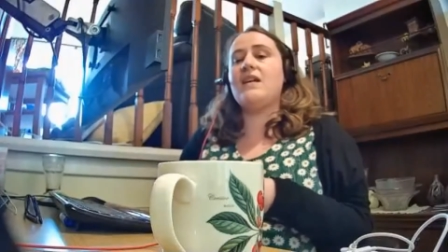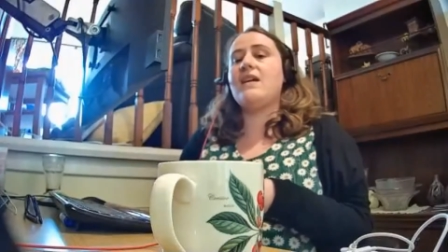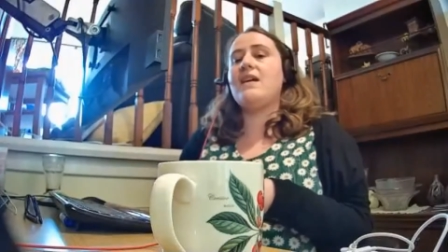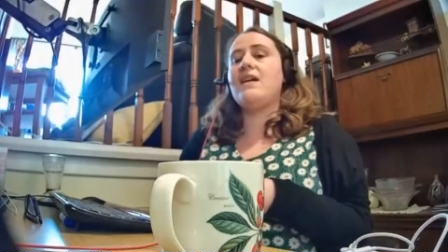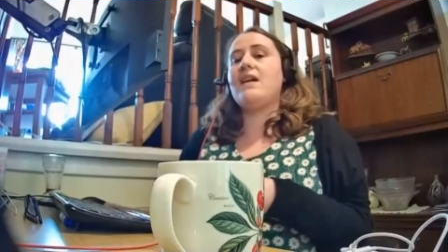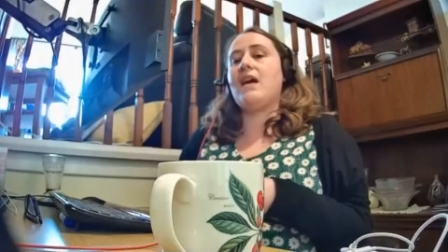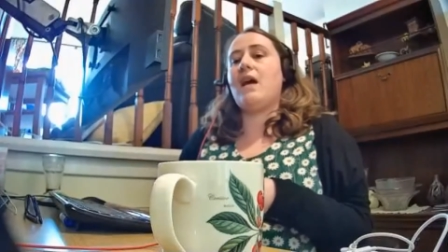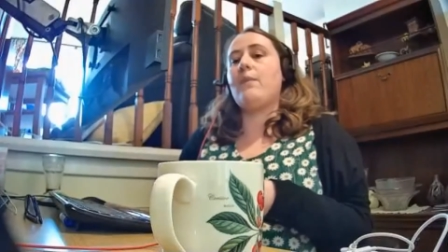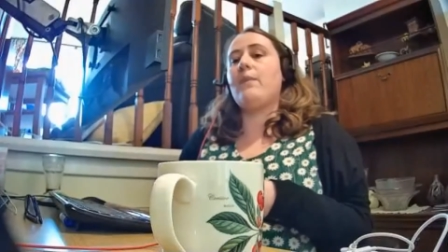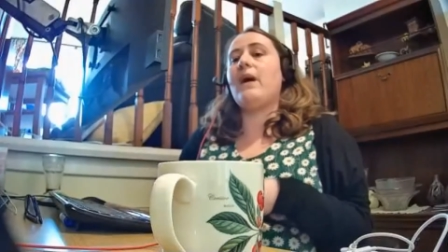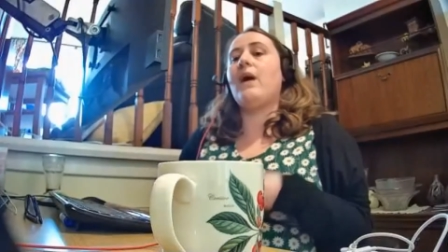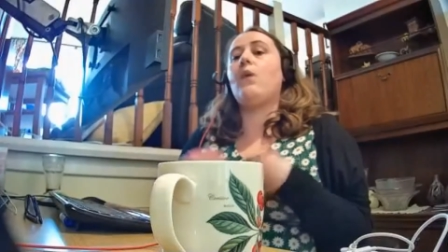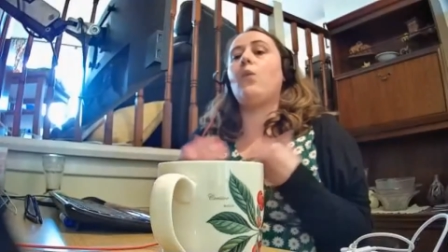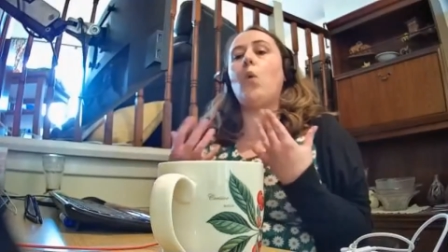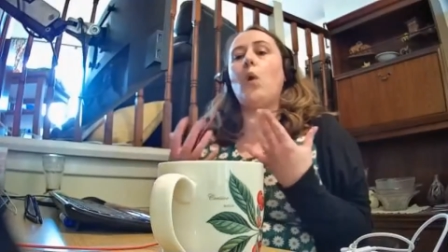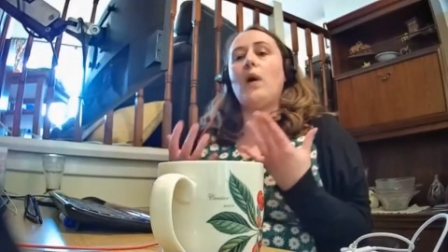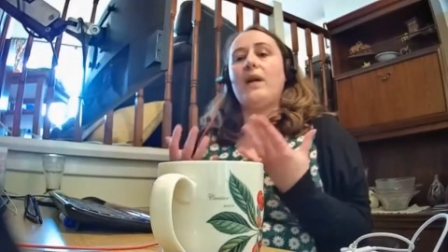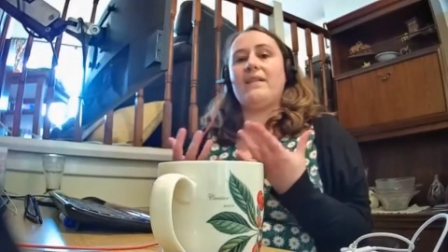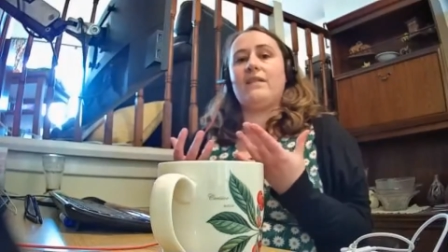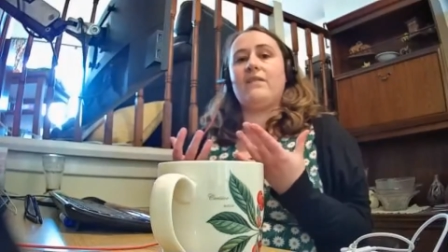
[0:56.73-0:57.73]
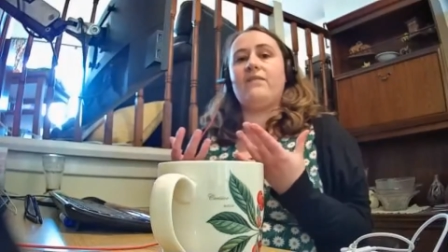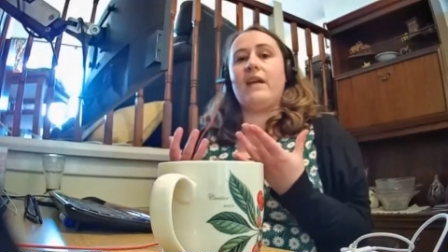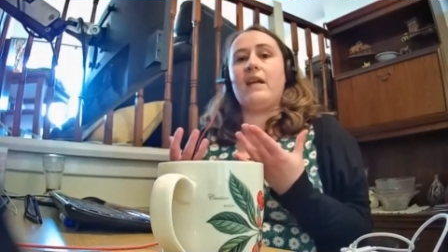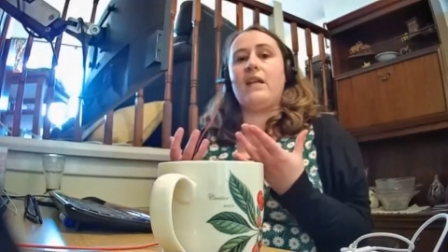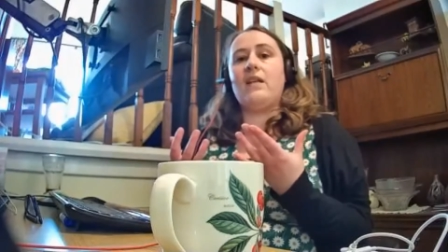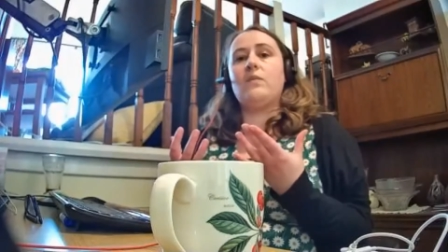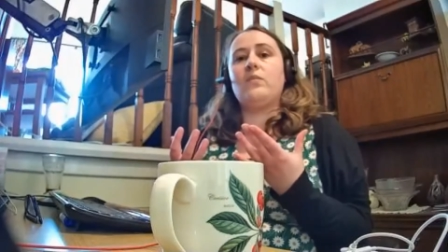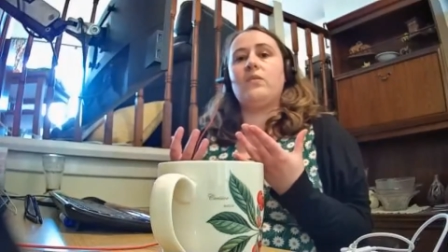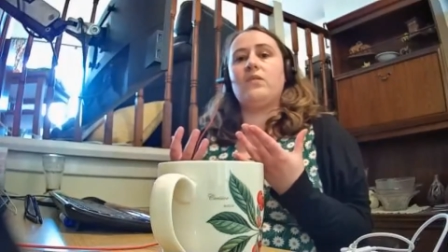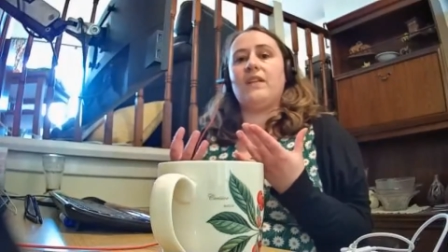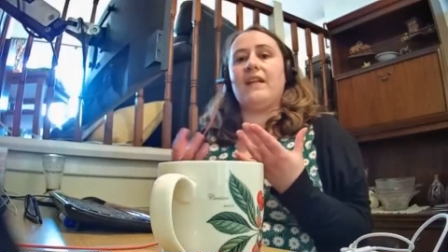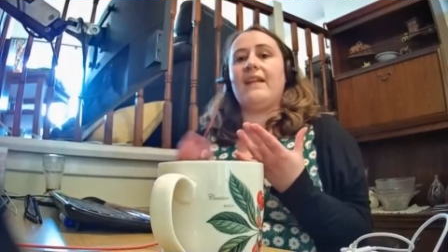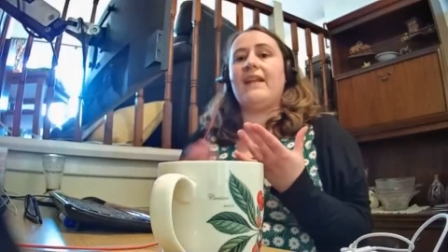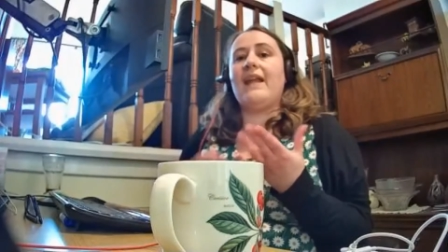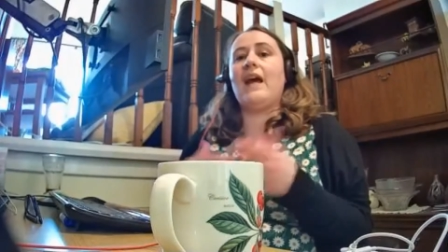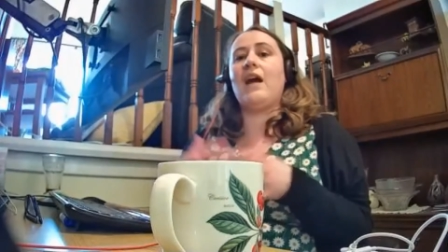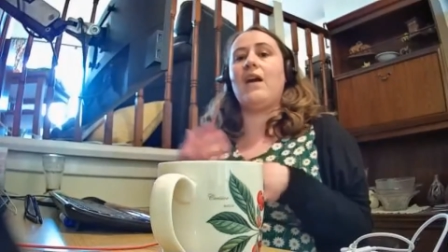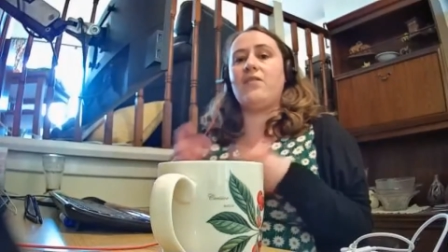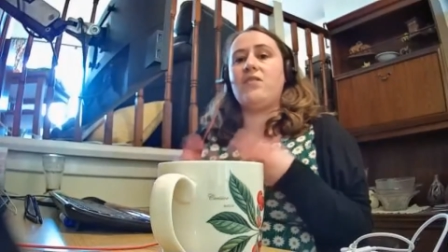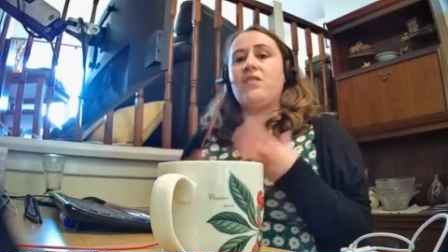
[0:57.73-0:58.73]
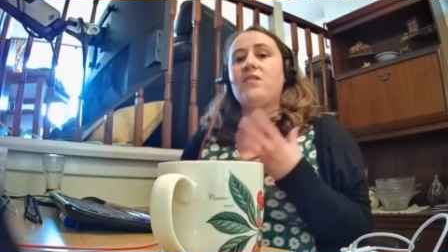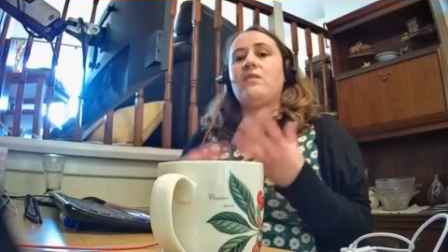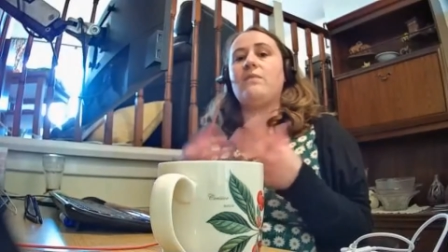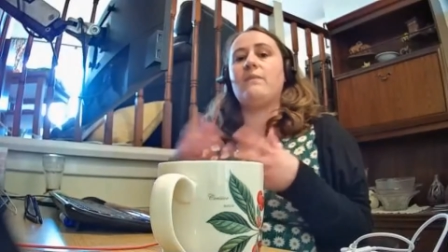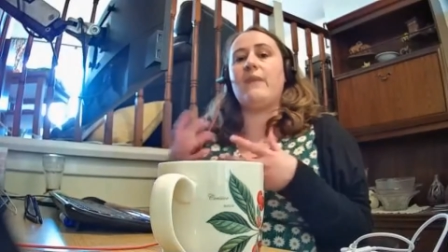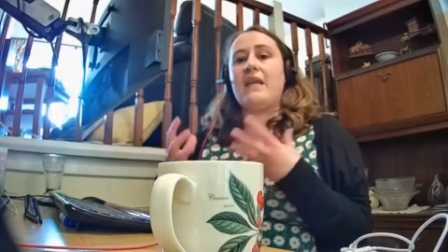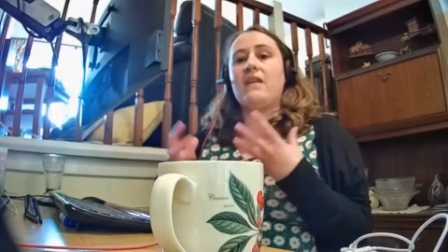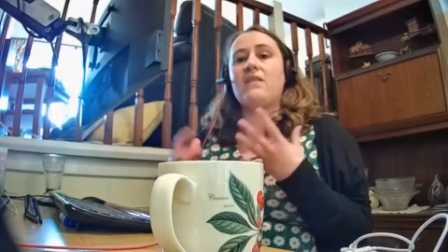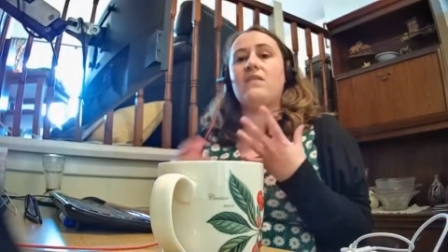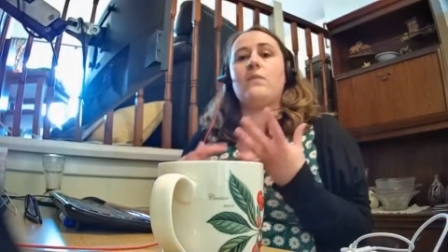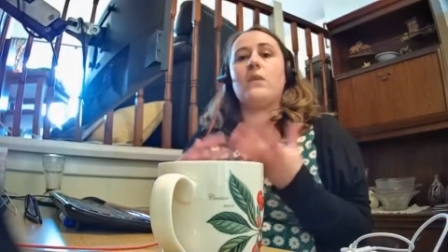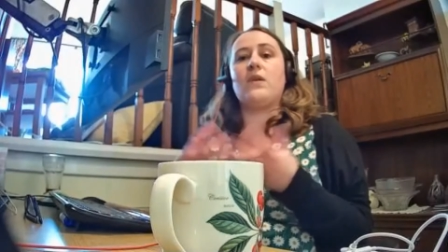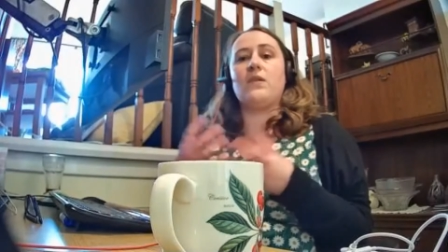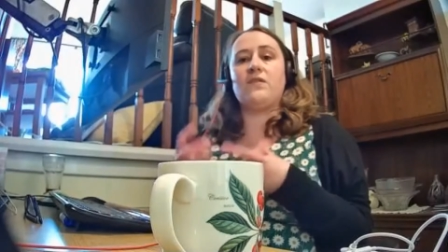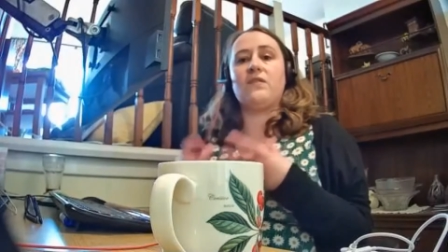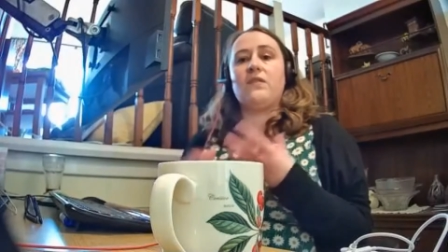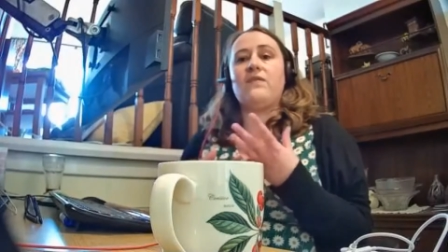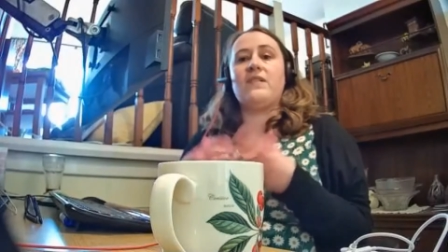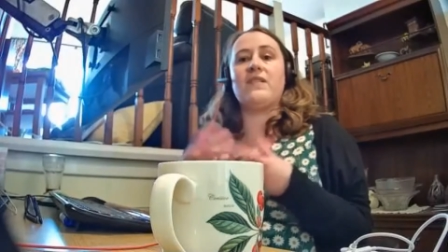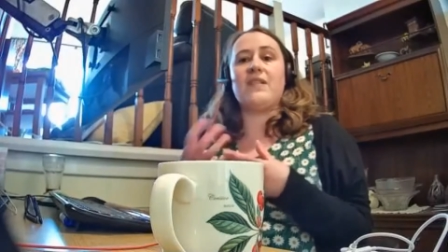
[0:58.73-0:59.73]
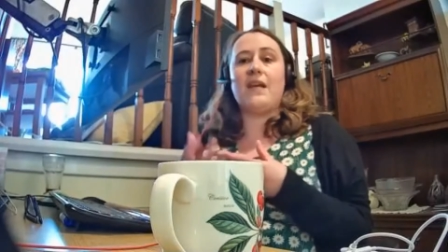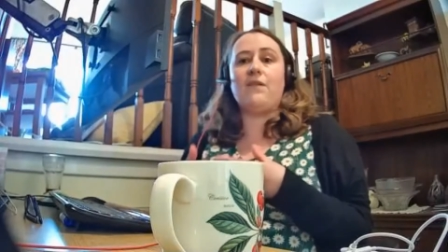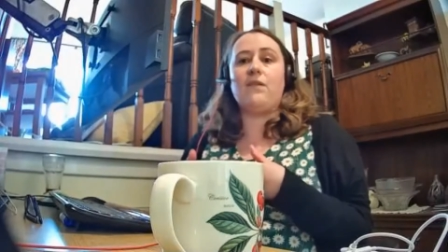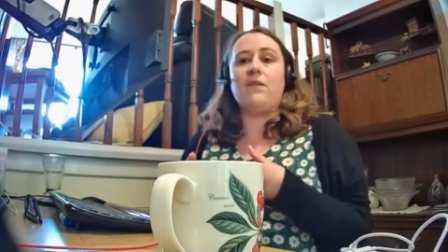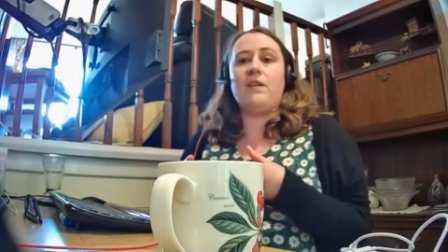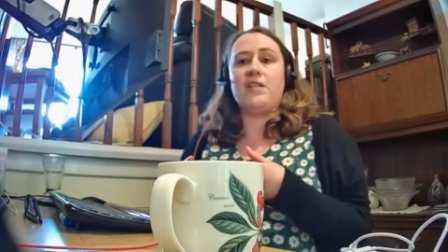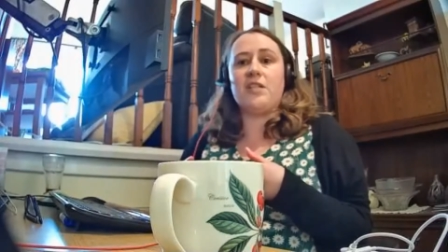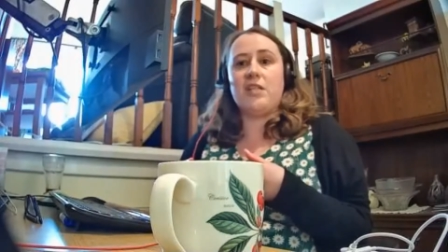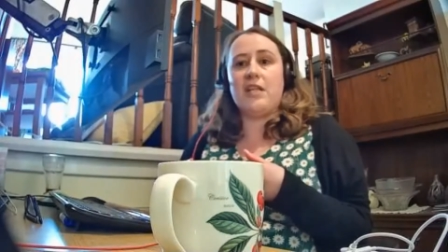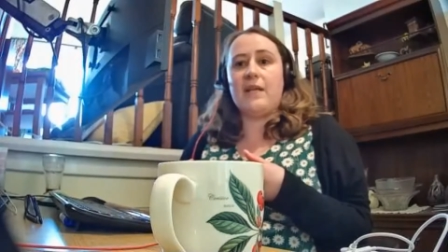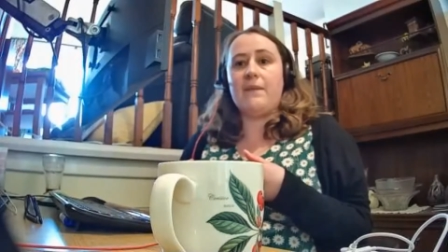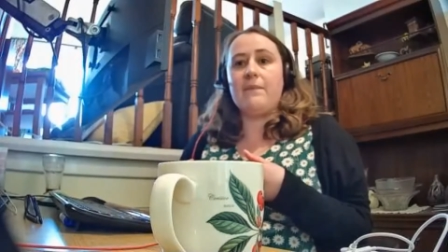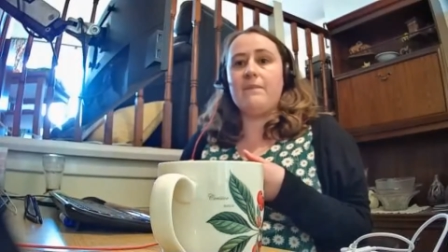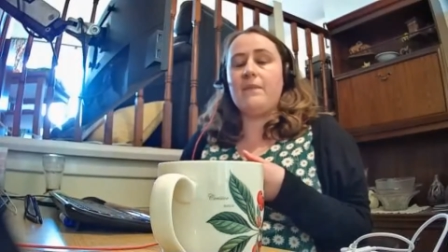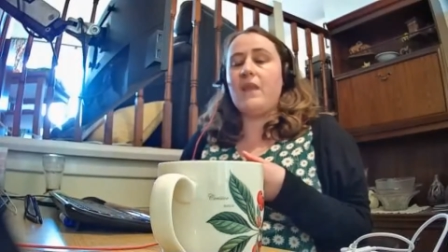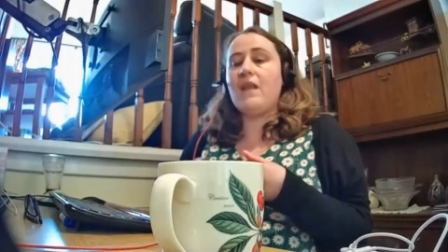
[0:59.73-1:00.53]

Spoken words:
about what is available and how you can make the most of the technology.